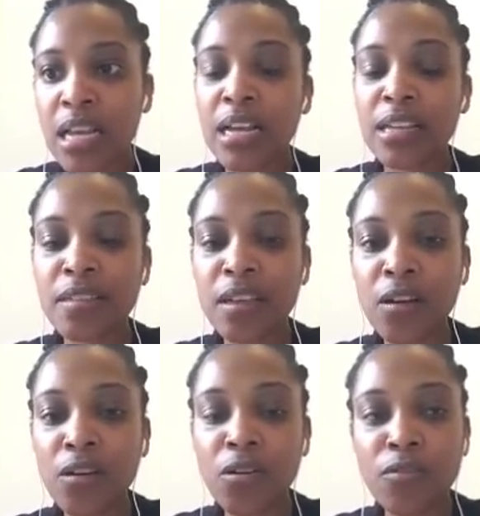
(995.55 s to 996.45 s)
I think
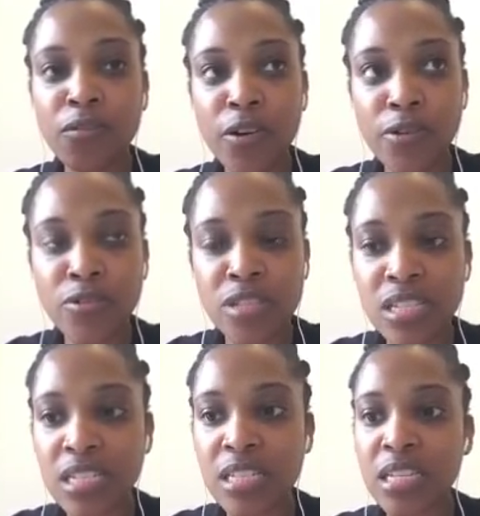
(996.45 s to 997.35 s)
of Crohn's
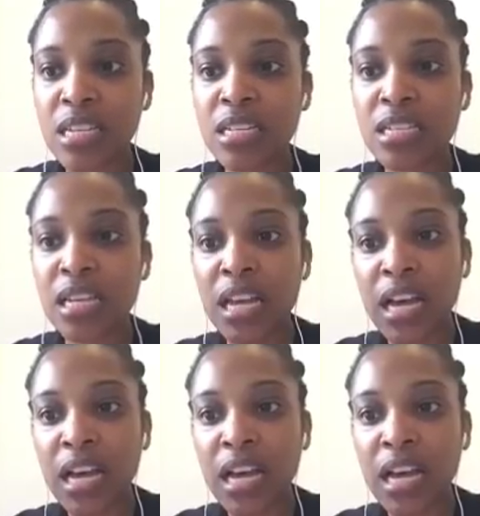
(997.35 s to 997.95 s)
disease.